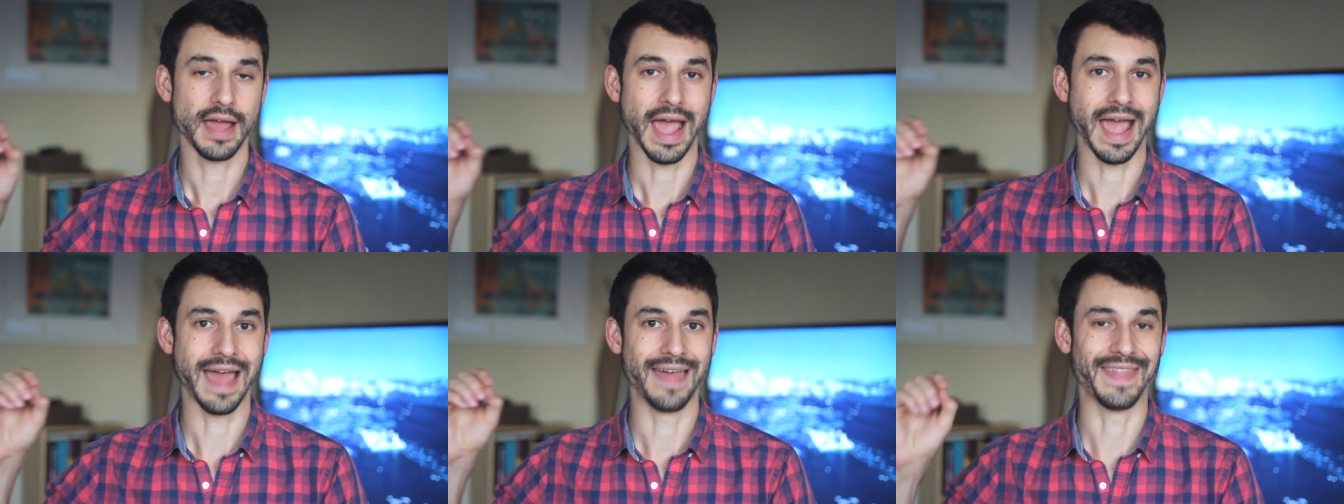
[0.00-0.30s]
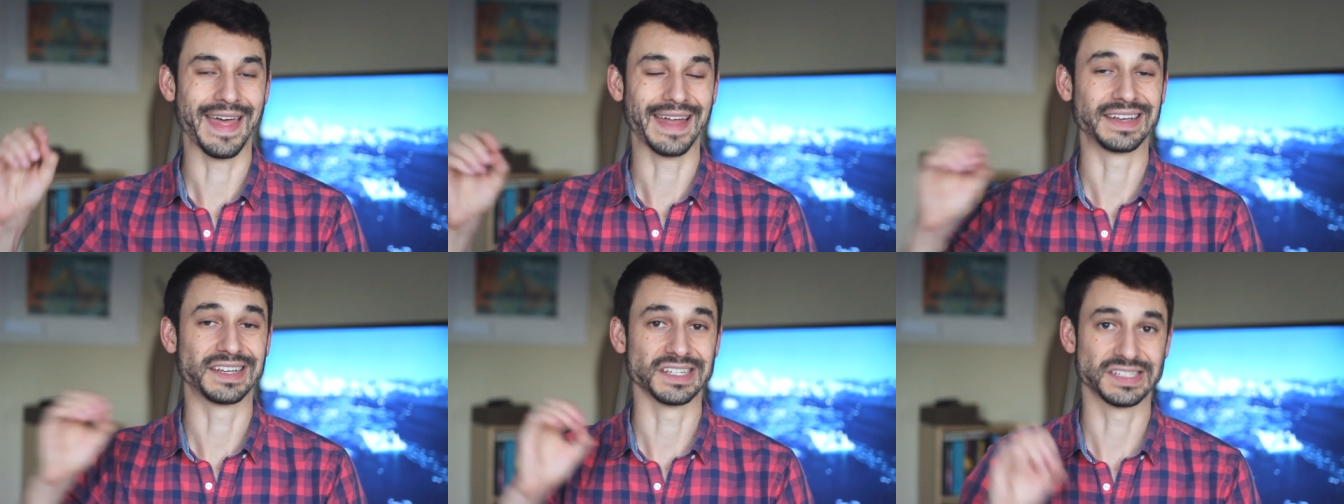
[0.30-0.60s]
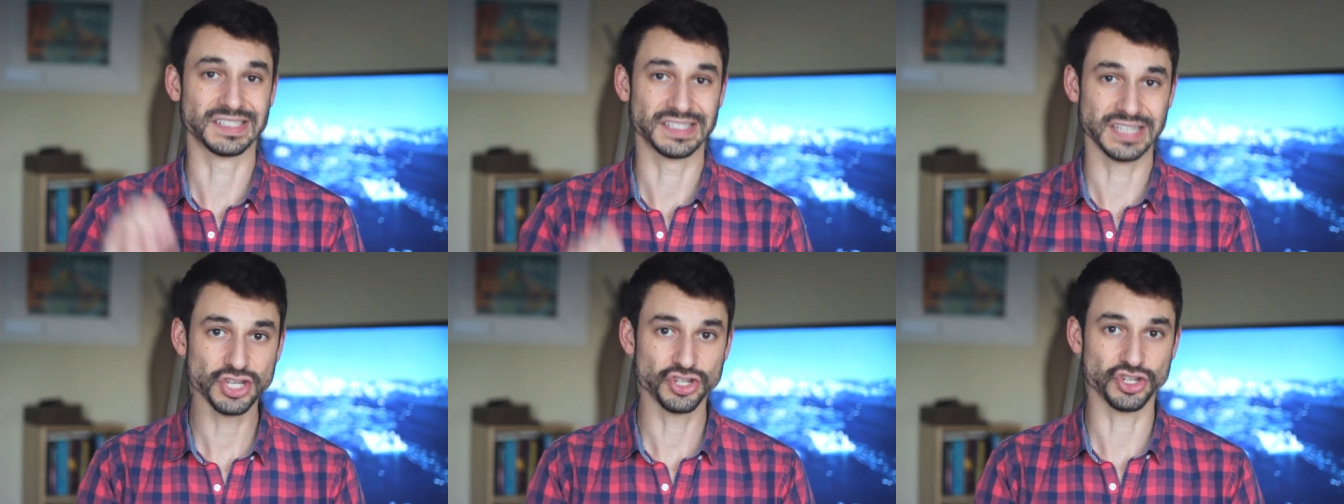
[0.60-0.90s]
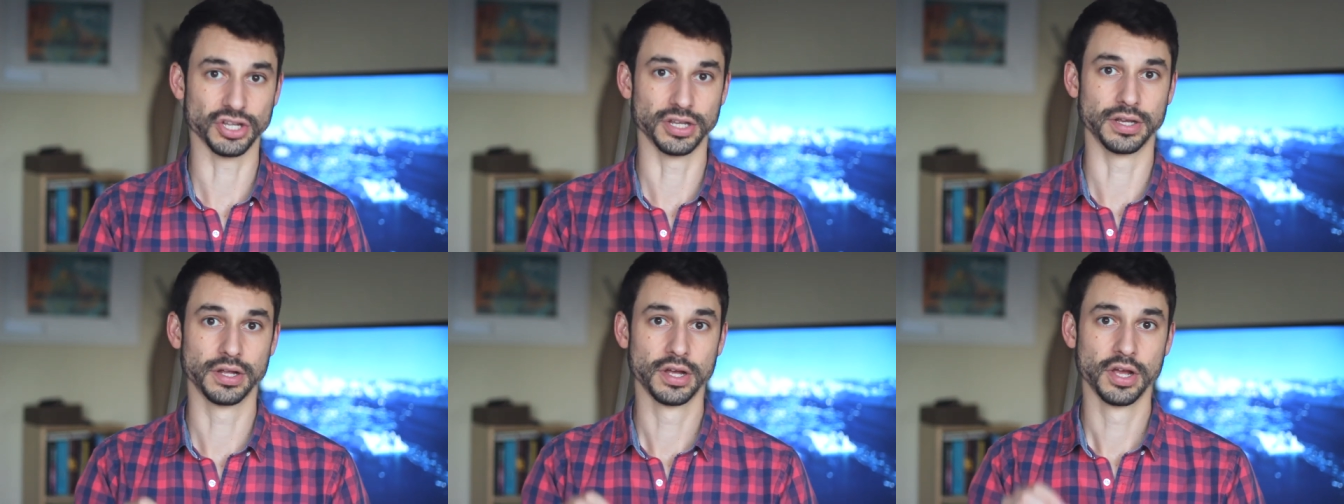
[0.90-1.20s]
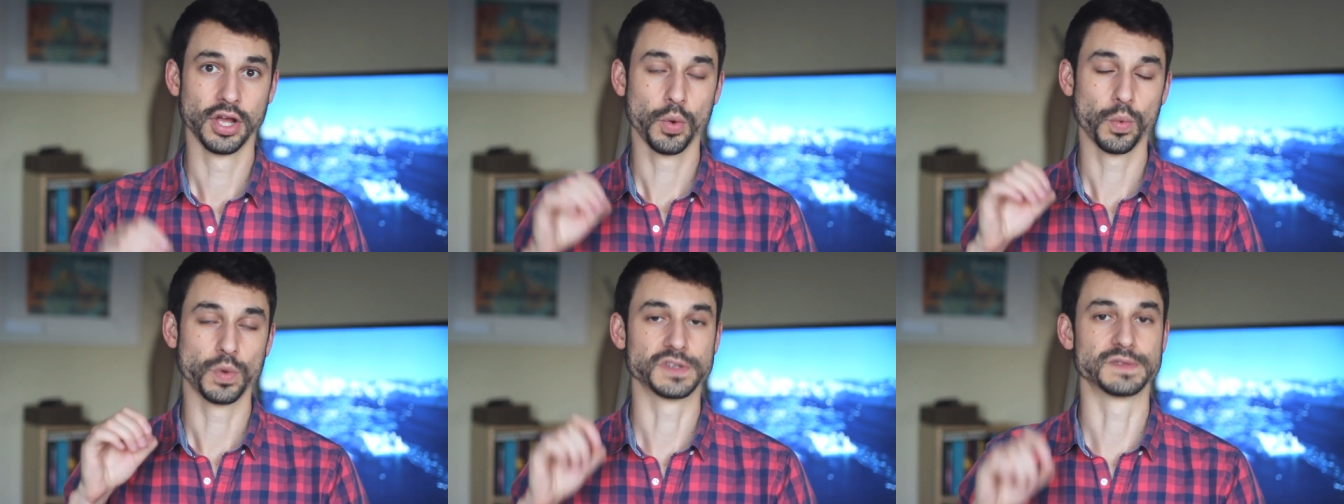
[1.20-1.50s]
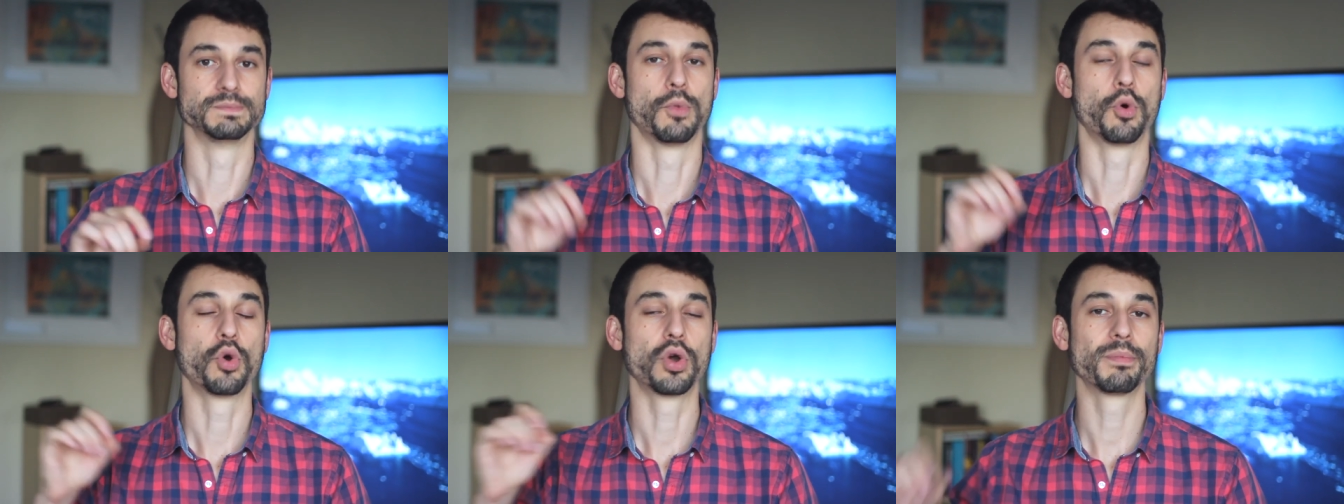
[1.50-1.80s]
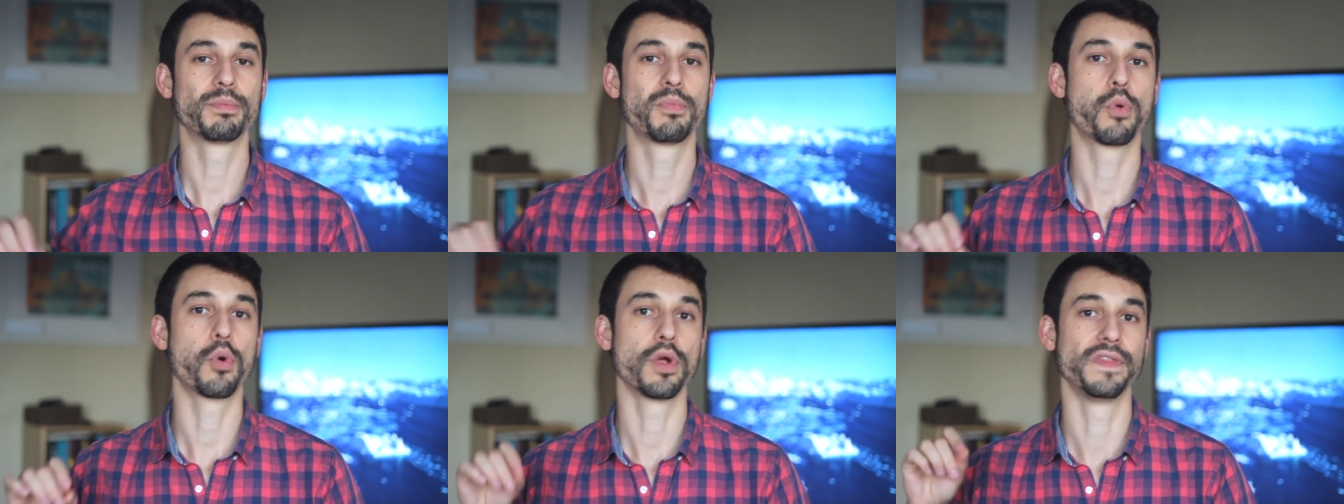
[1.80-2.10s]
And that decision was more
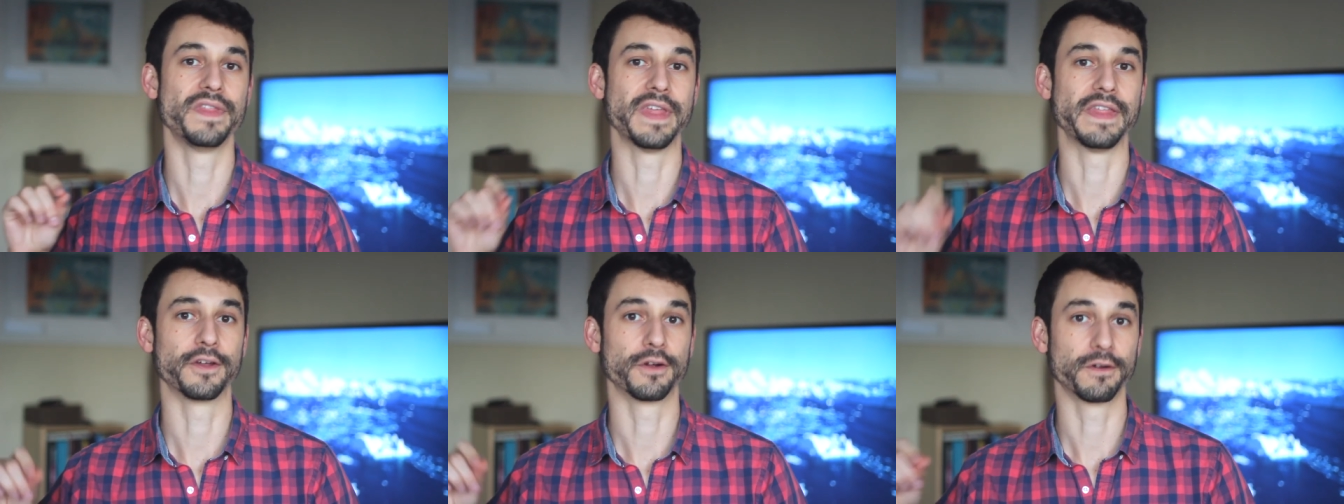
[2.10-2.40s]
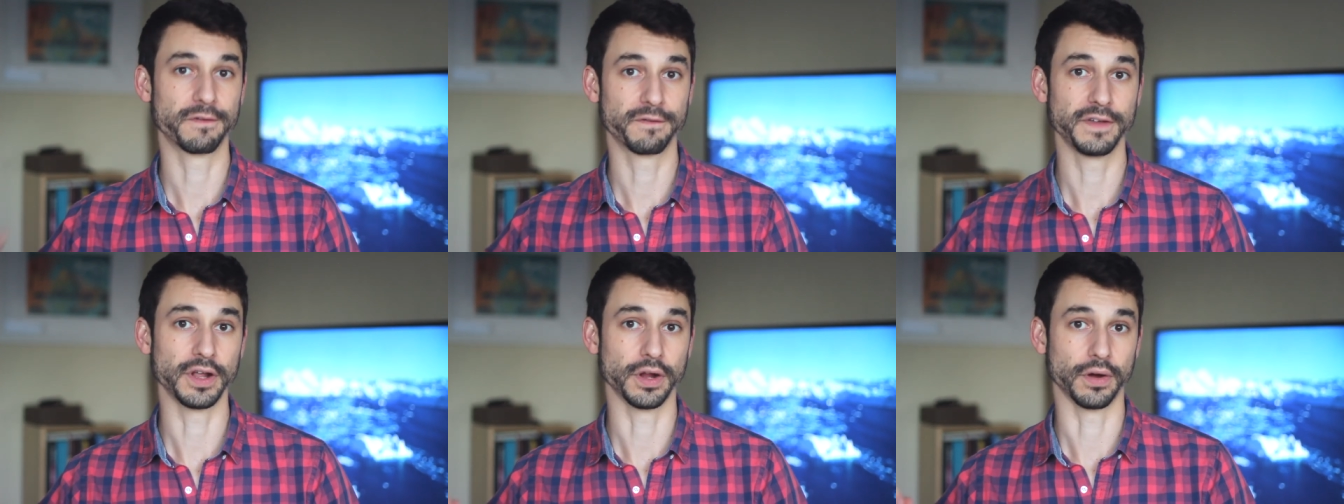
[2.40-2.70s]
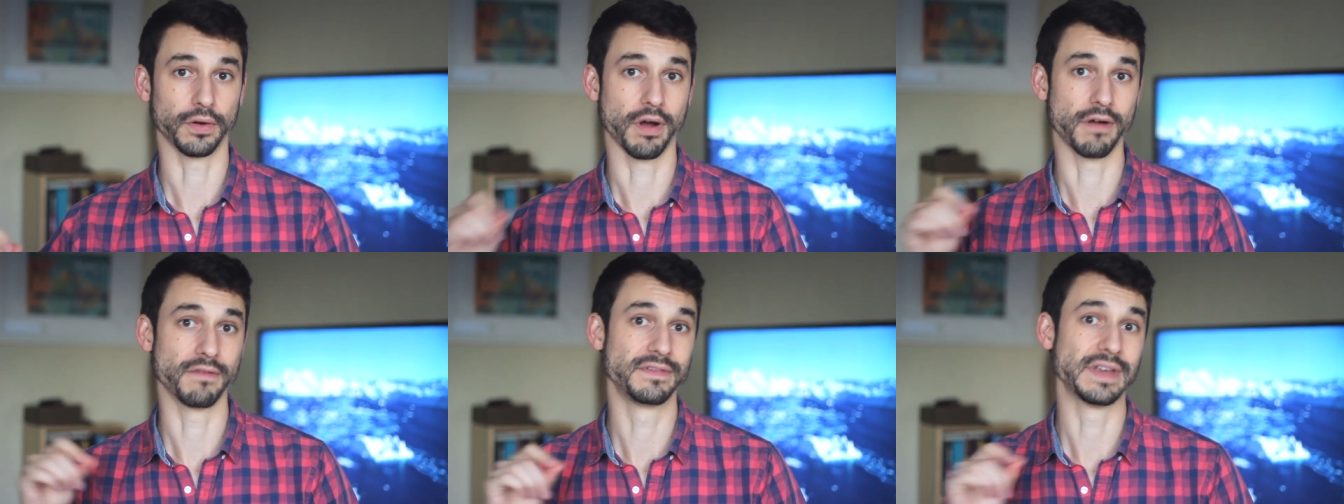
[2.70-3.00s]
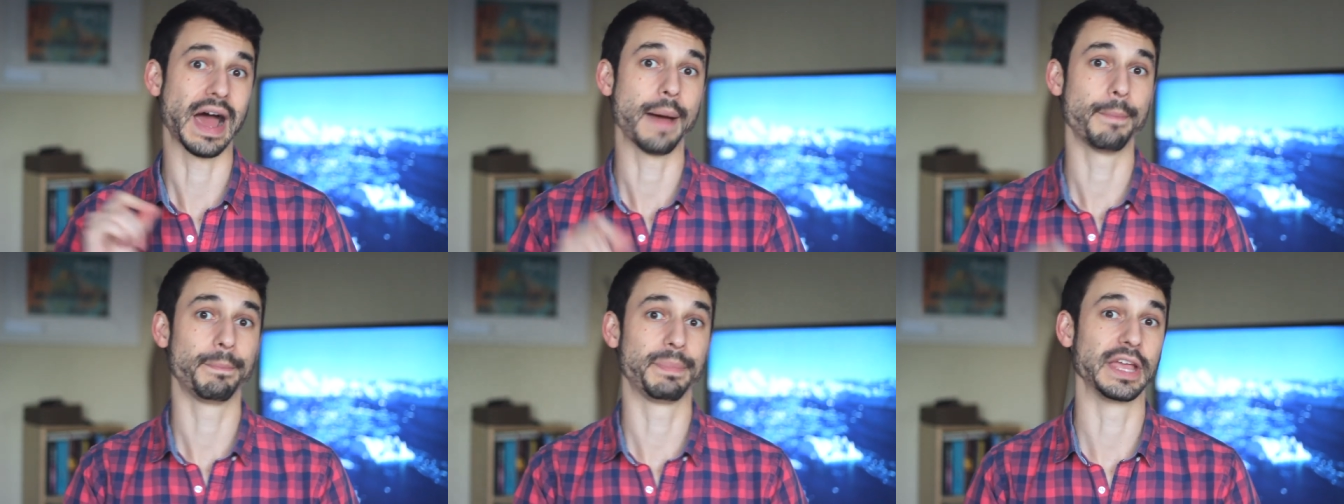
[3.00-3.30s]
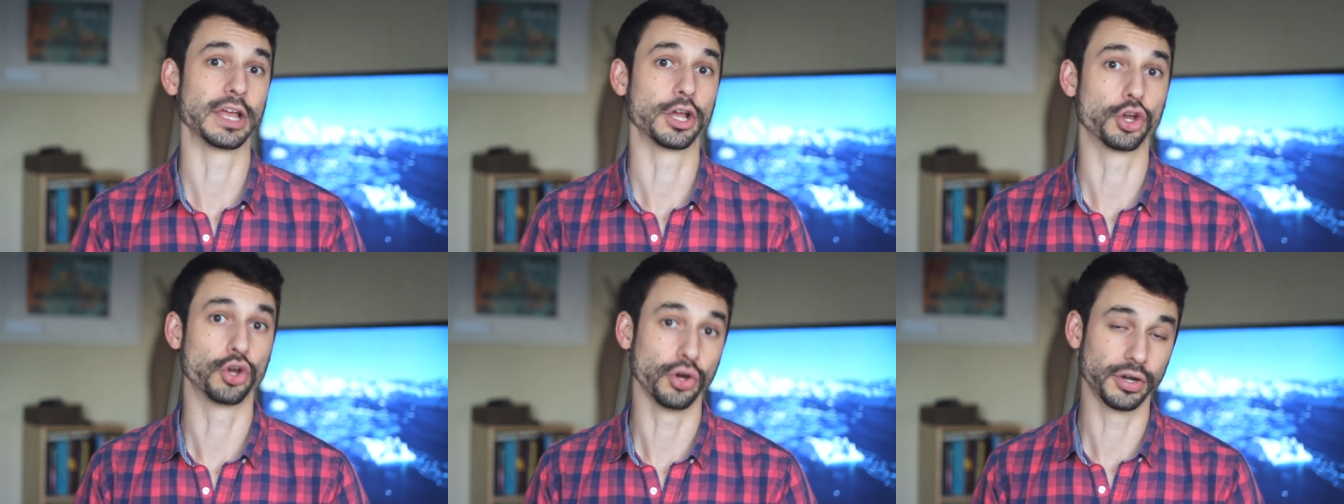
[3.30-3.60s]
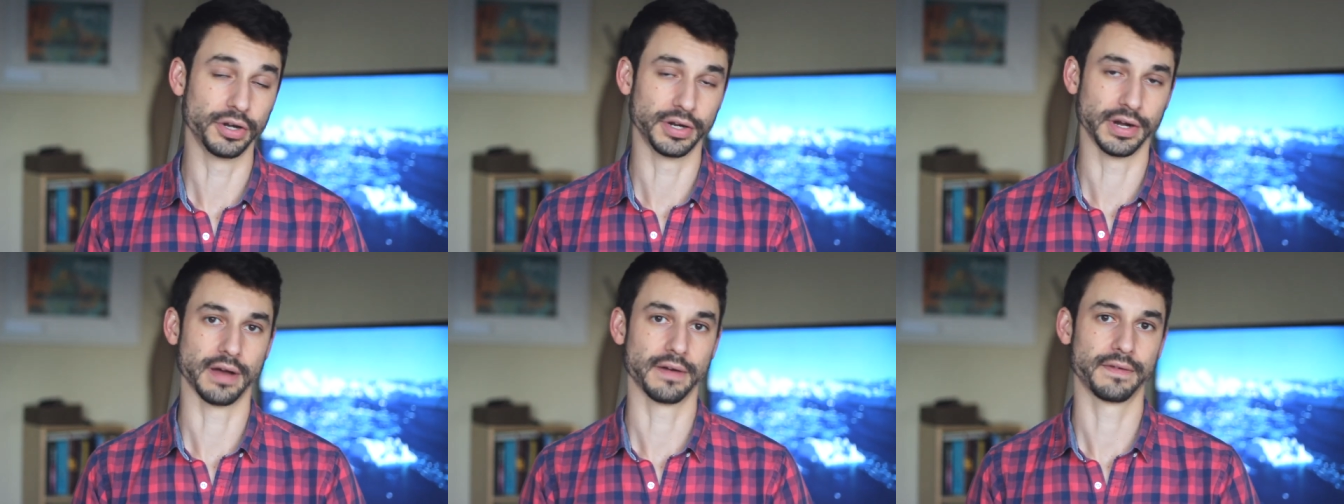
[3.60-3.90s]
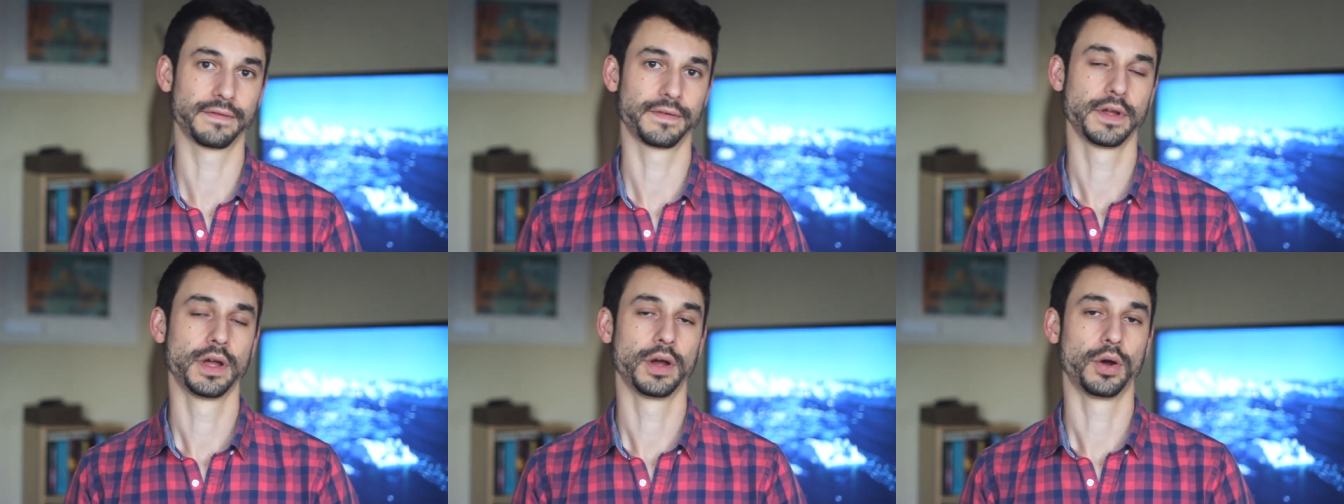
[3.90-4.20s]
important than their fear of not being good
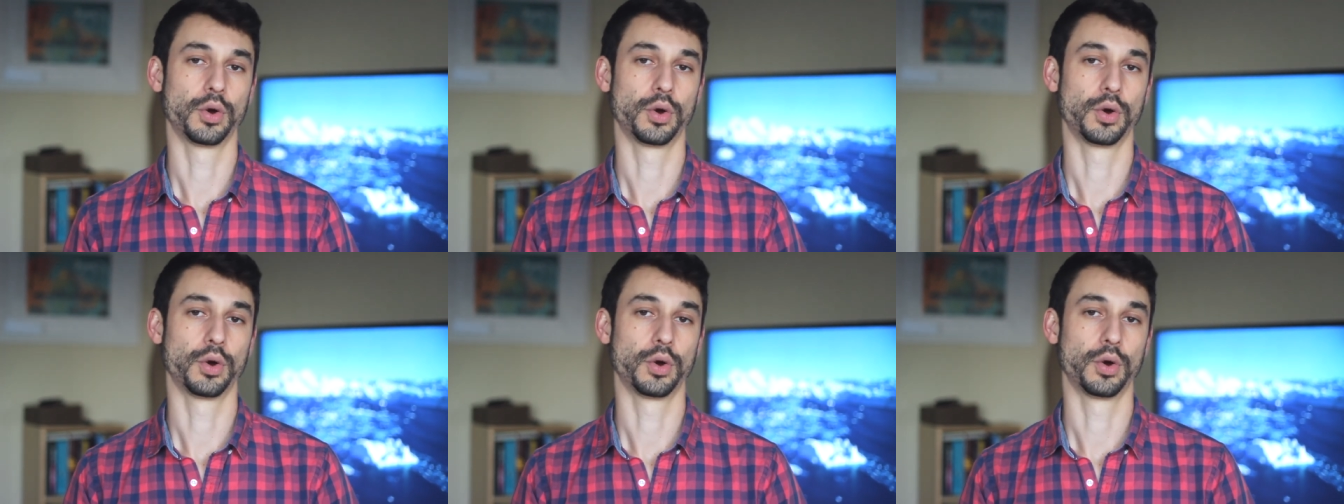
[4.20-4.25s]
enough